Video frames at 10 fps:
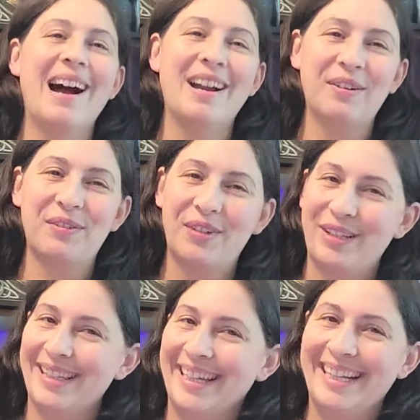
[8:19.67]
I
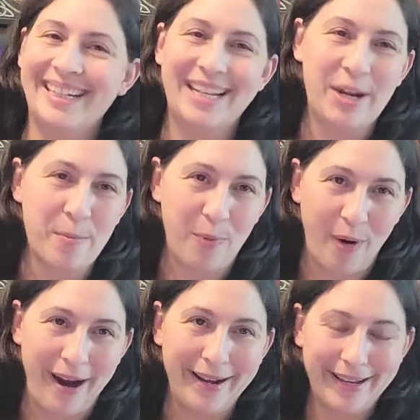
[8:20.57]
really need a
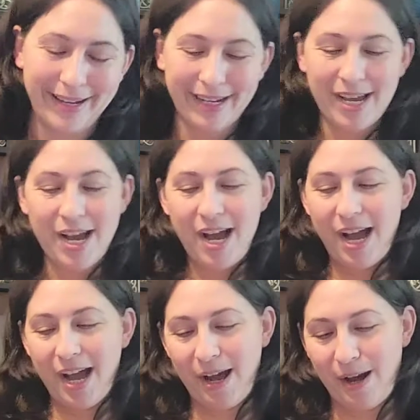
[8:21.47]
break.
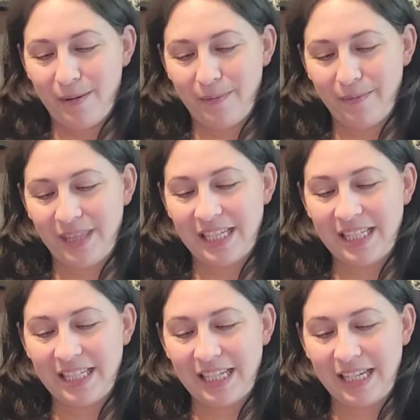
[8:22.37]

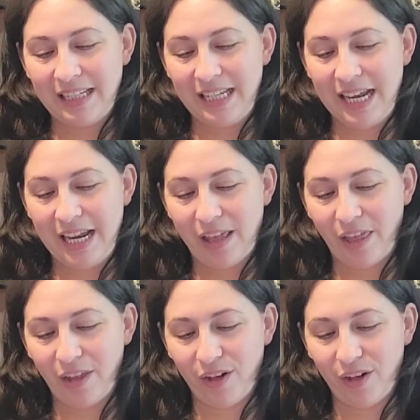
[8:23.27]
This is in the